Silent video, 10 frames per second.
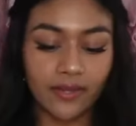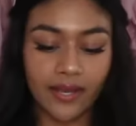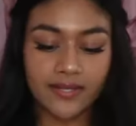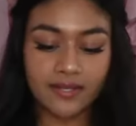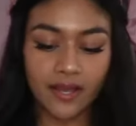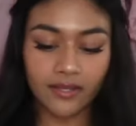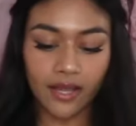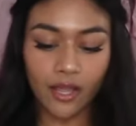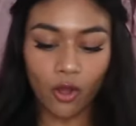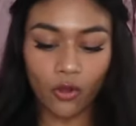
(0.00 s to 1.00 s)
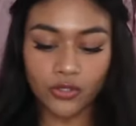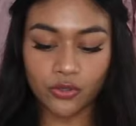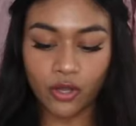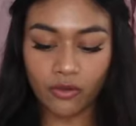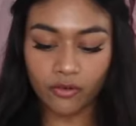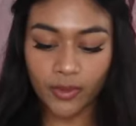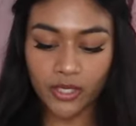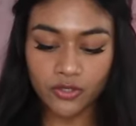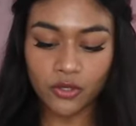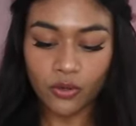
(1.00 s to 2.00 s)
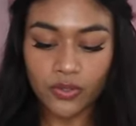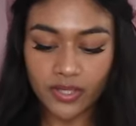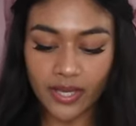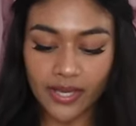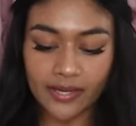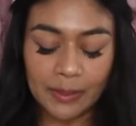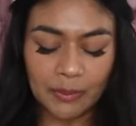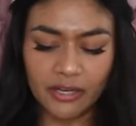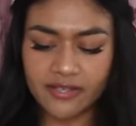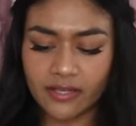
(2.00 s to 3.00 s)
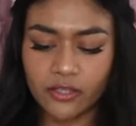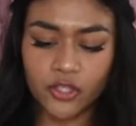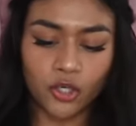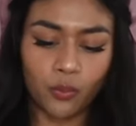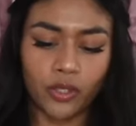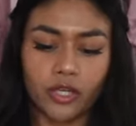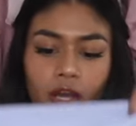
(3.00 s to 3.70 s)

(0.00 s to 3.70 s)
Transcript: next set I also got from ASOS, and I'm not exactly sure what